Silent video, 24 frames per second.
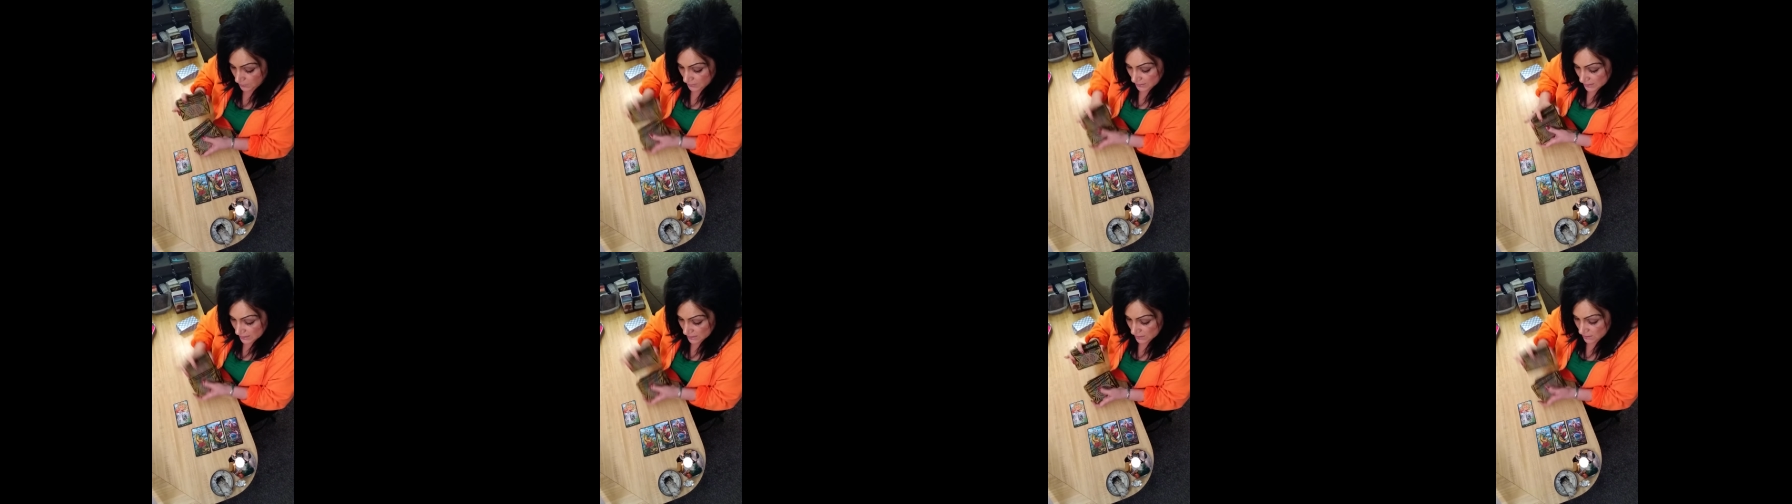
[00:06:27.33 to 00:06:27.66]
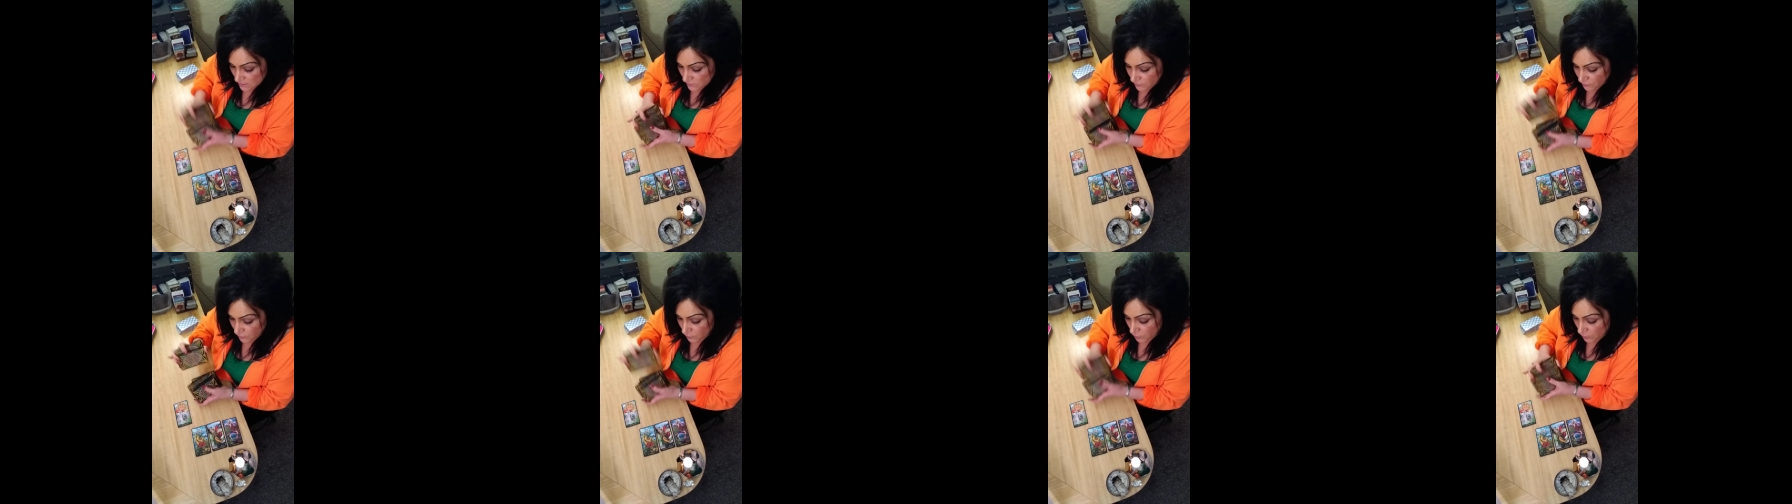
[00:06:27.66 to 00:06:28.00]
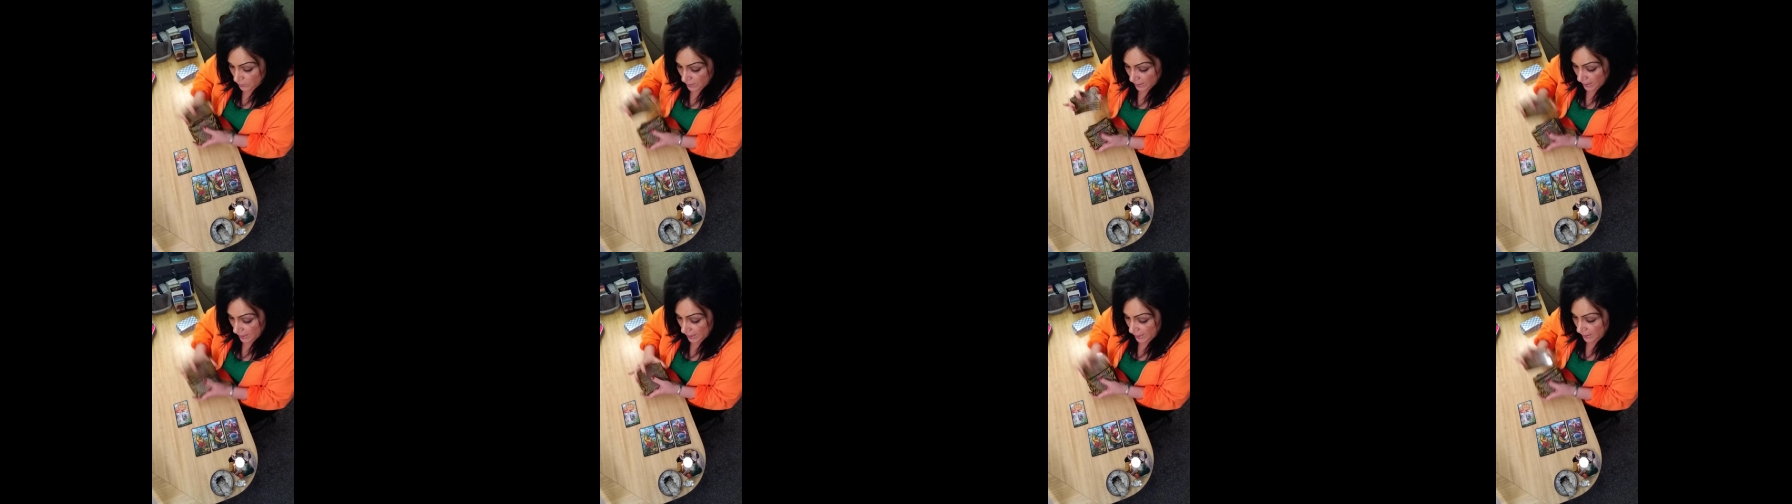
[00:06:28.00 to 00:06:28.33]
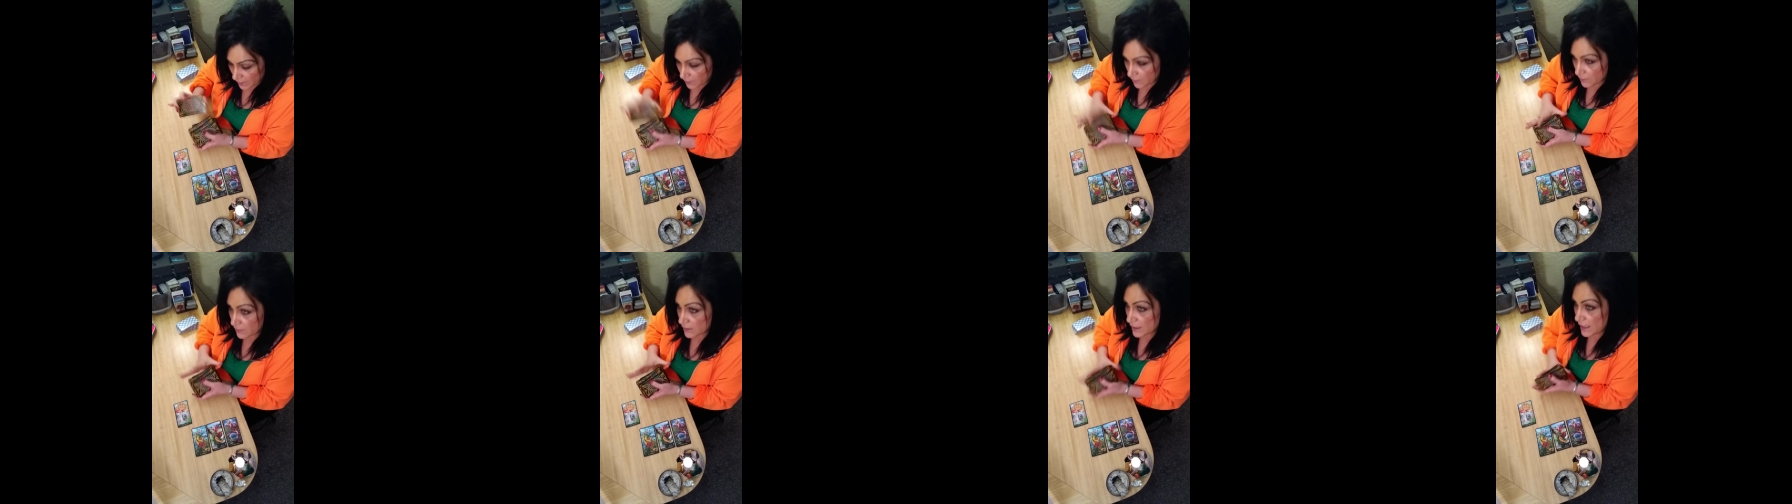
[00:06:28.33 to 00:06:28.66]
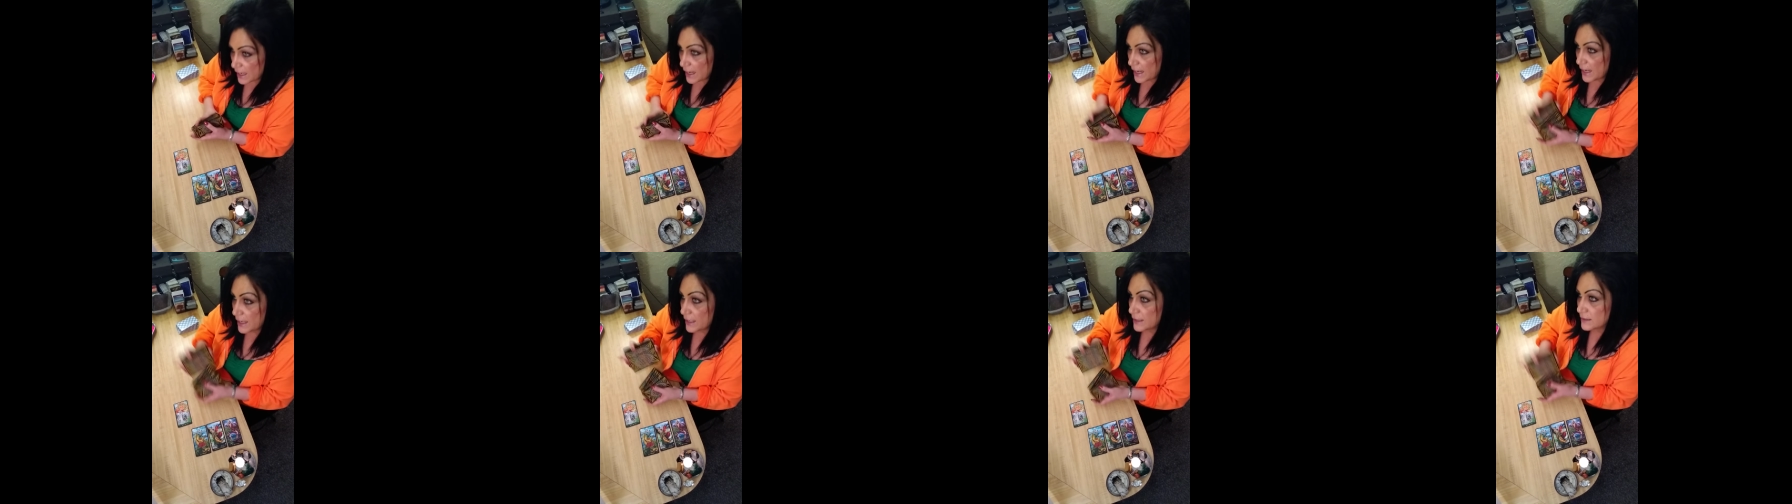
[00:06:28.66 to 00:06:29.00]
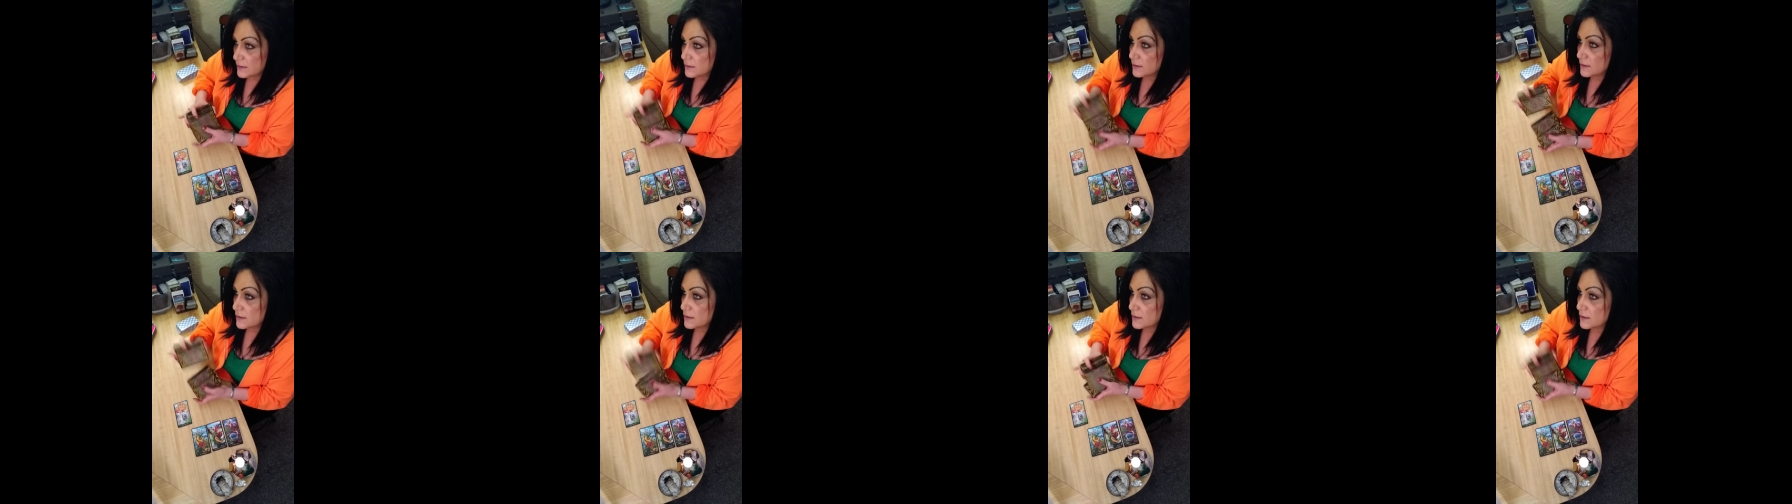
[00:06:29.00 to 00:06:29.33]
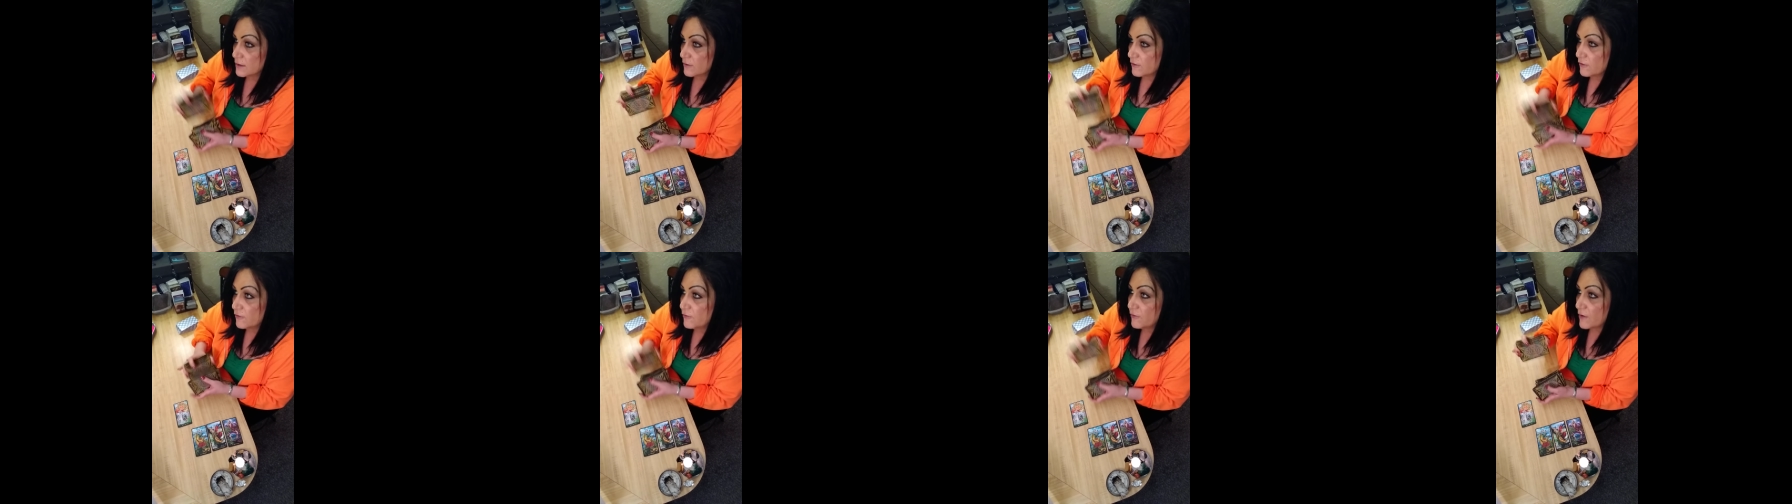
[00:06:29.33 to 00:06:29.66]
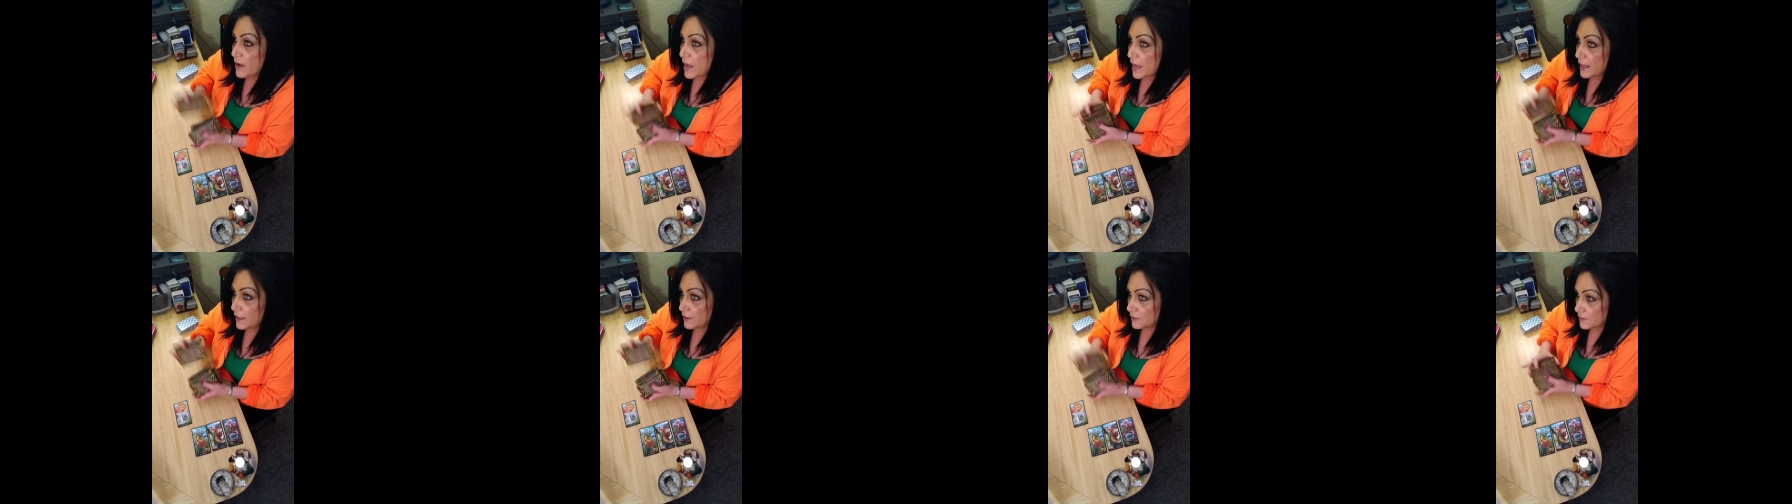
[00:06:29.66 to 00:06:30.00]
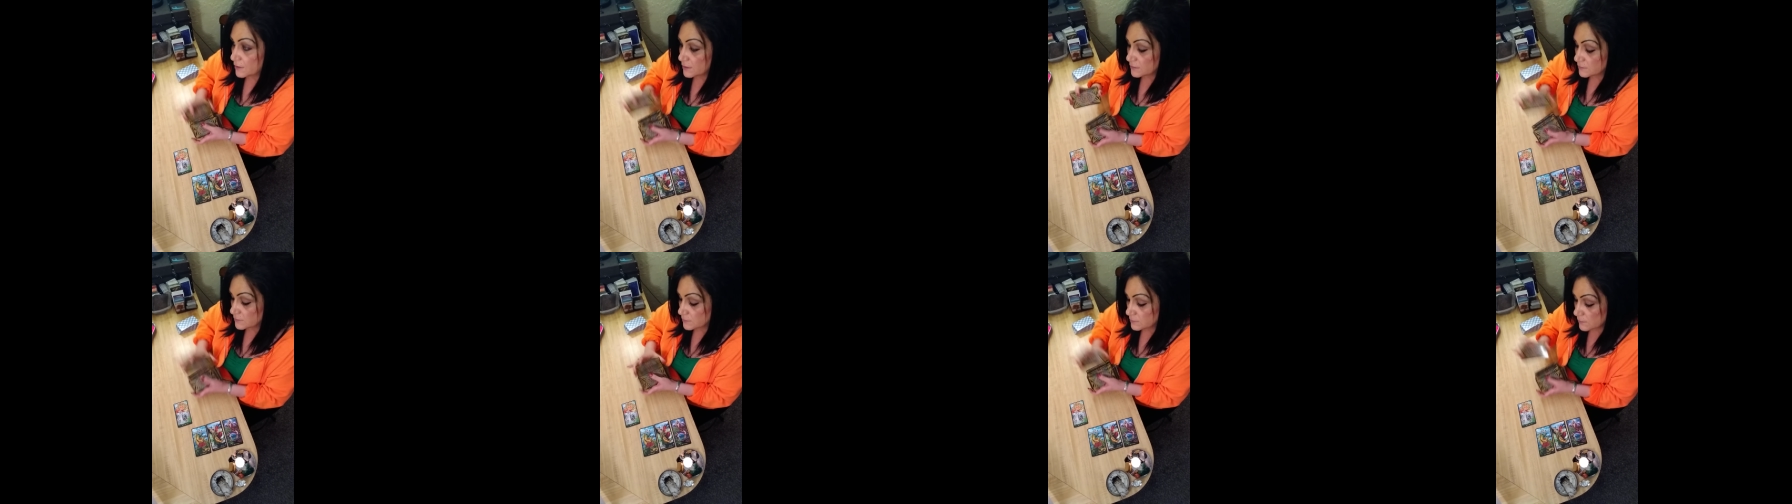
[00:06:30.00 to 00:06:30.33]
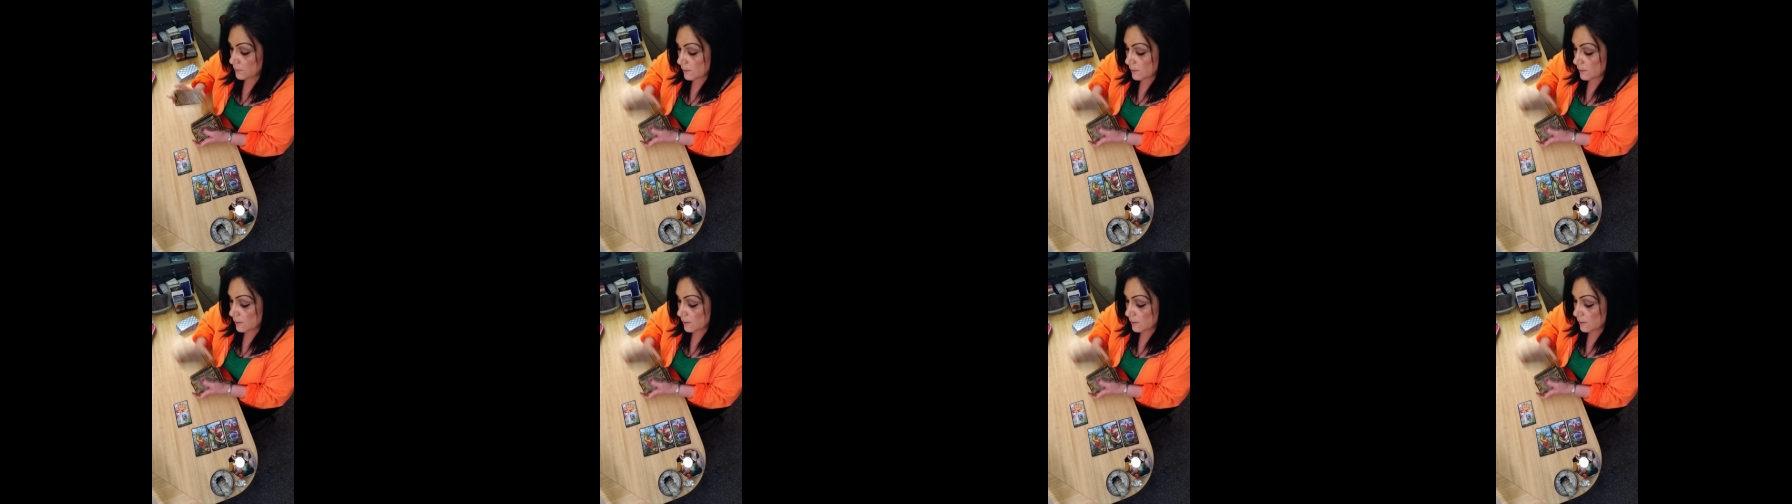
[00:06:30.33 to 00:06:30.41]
please, for air and fire.